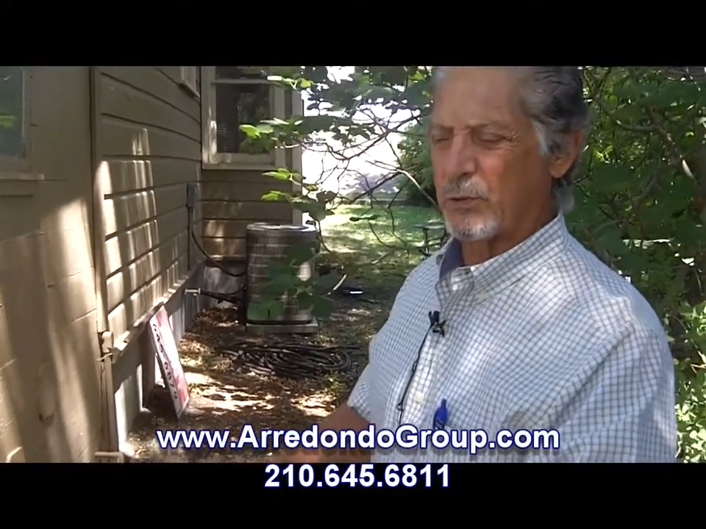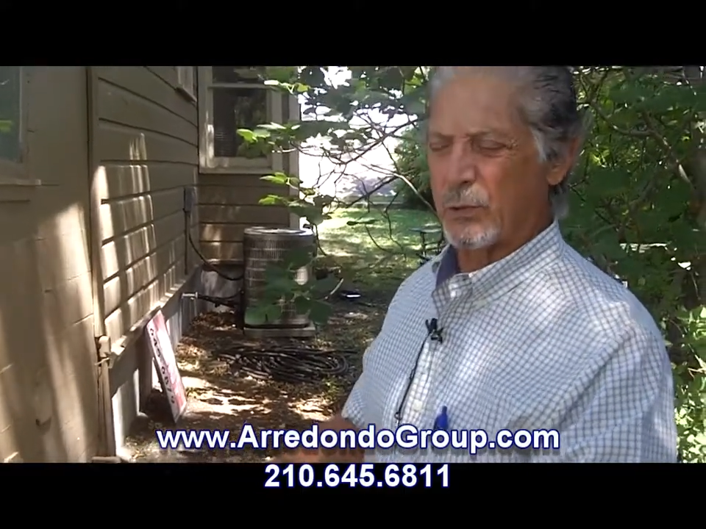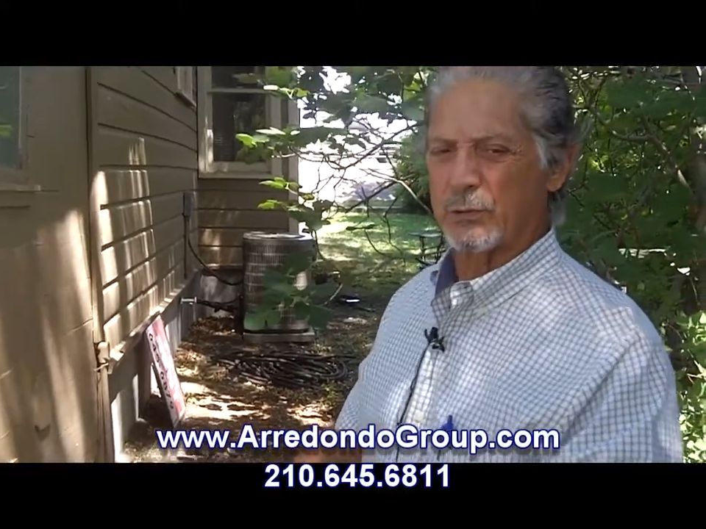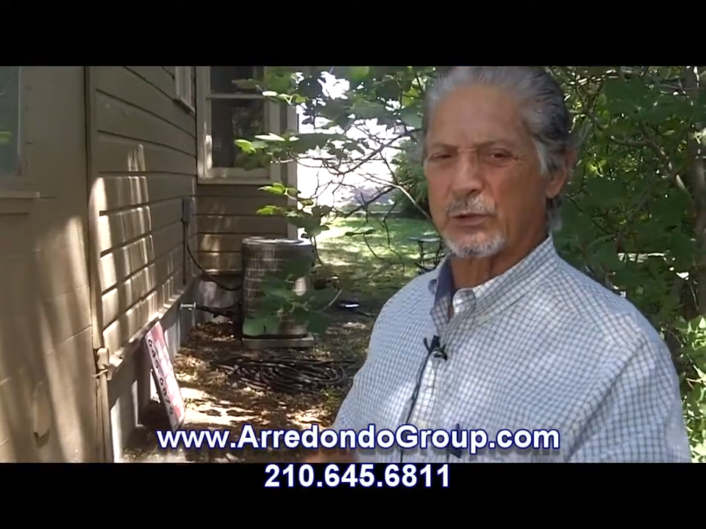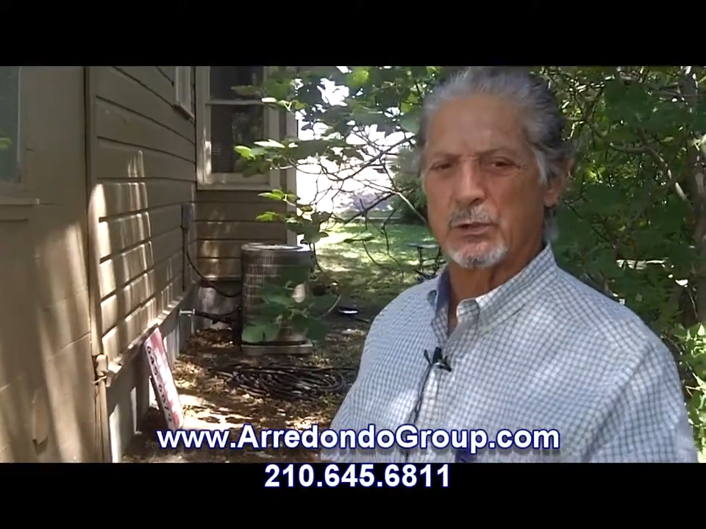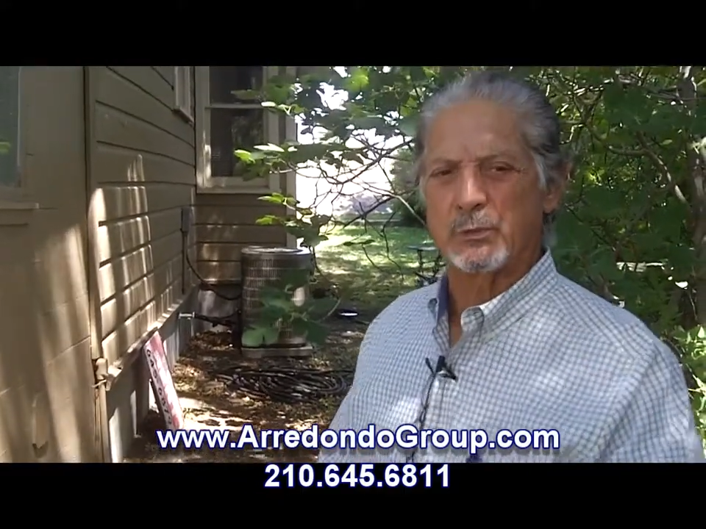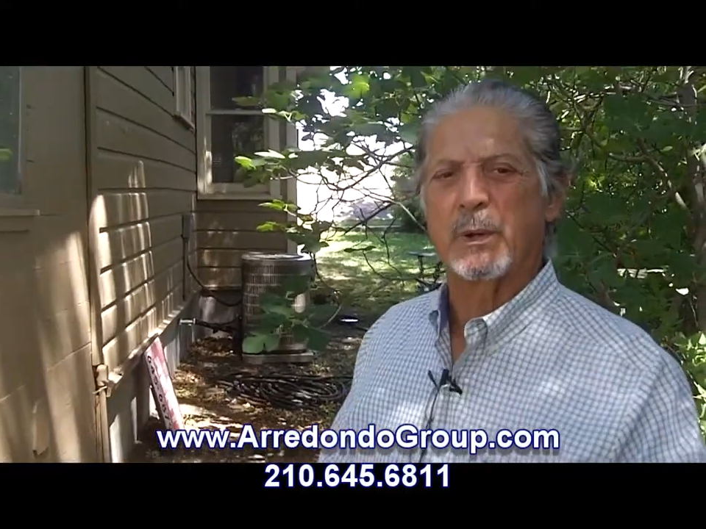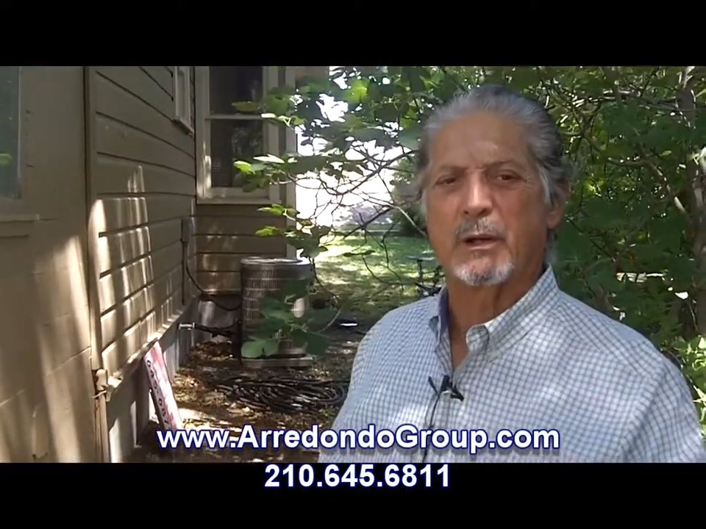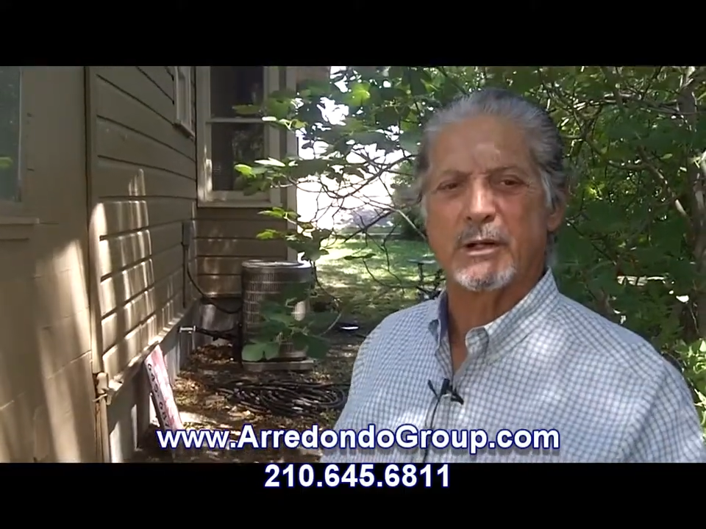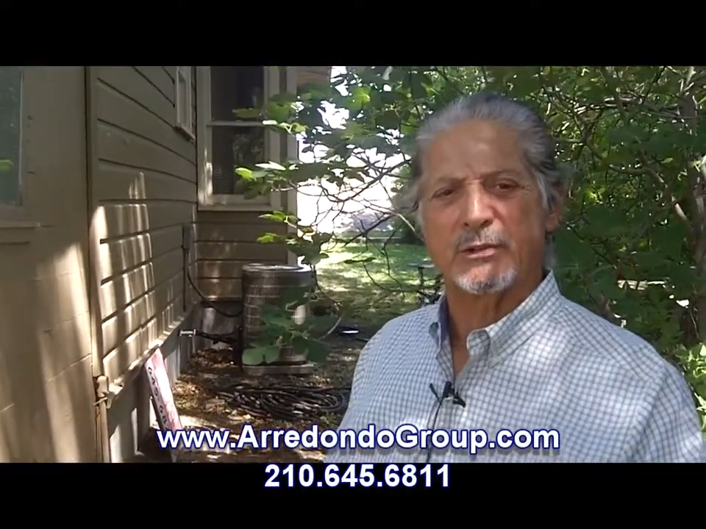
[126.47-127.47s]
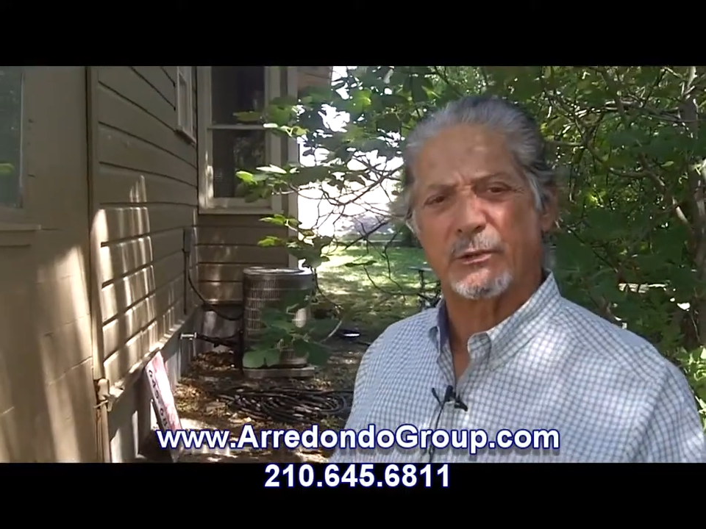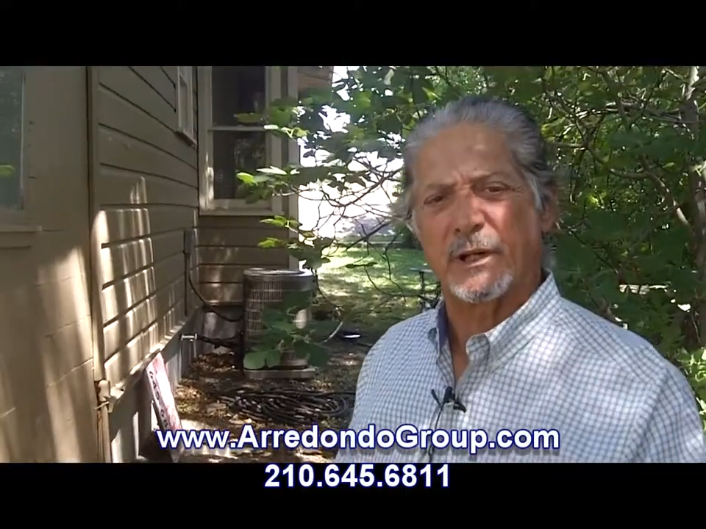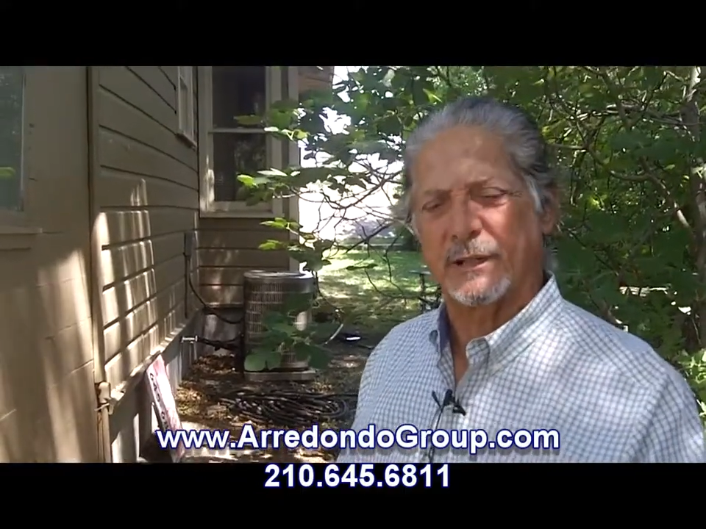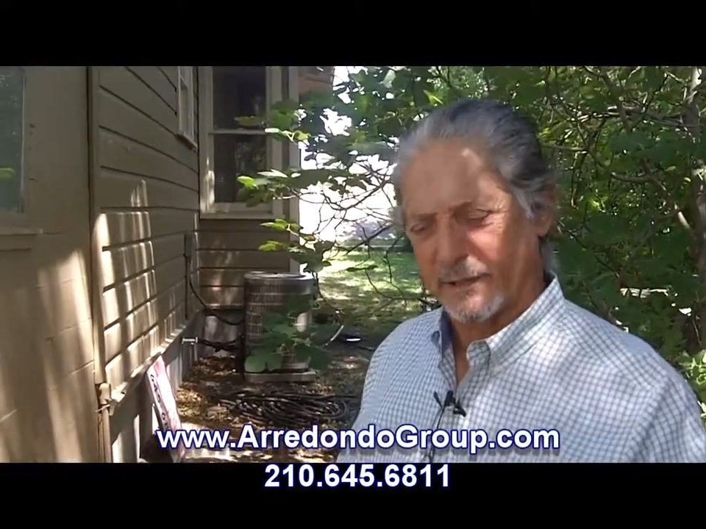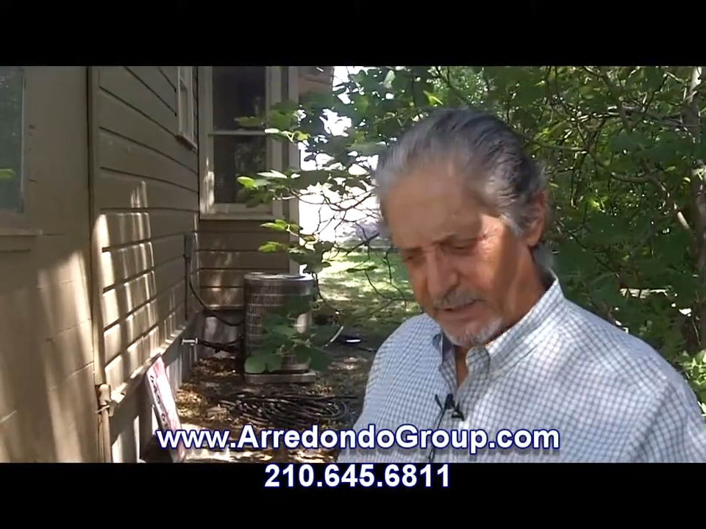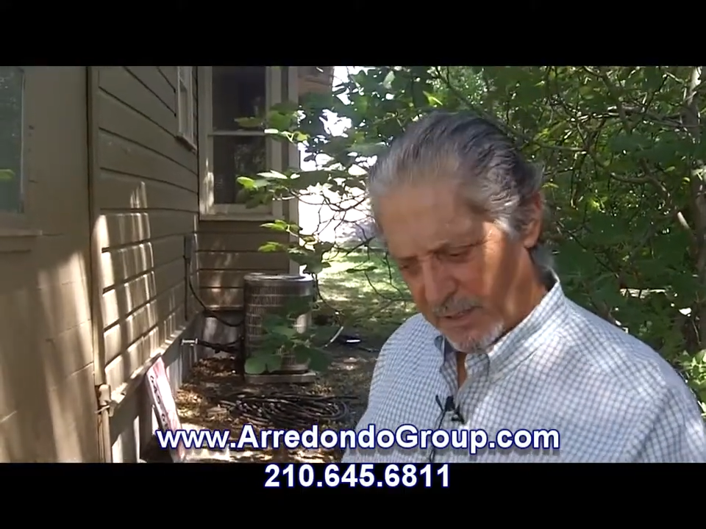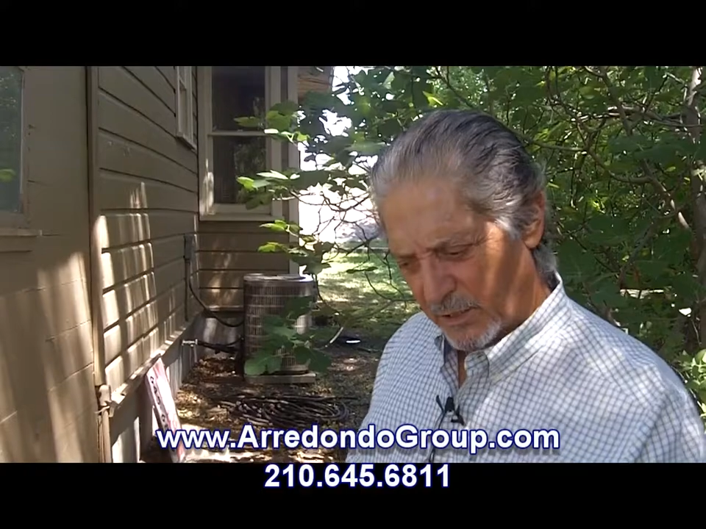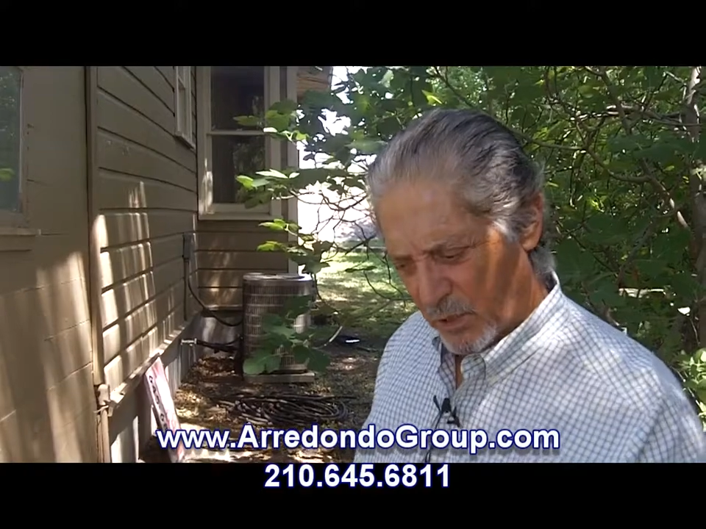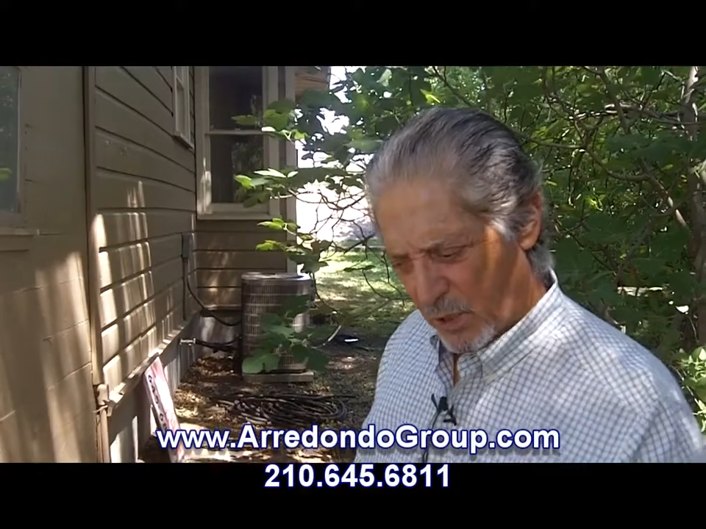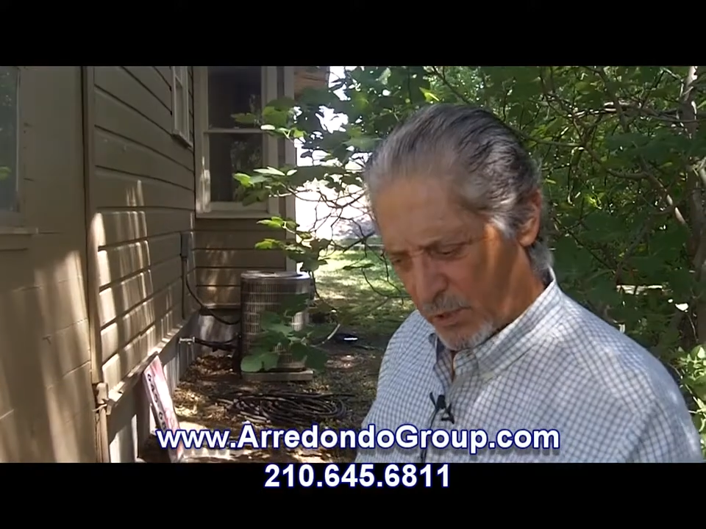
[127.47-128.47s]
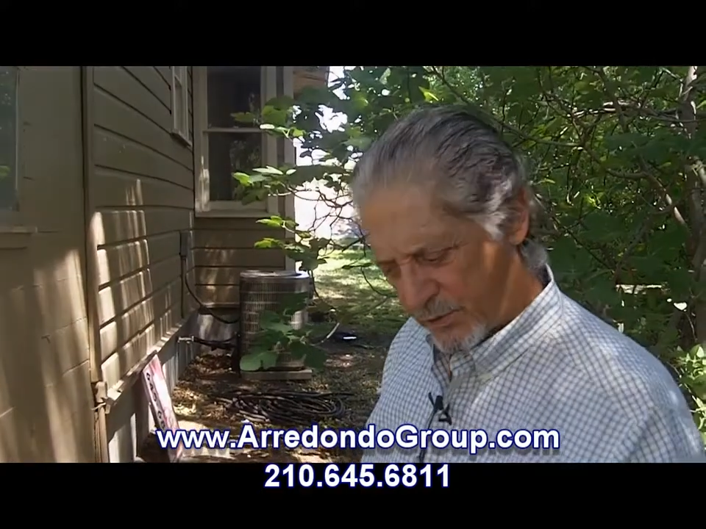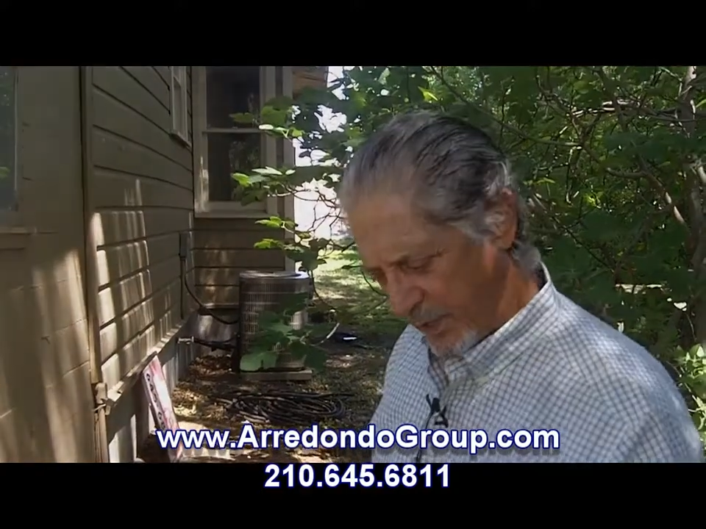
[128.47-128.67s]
soil to lose bearing strength, and that can cause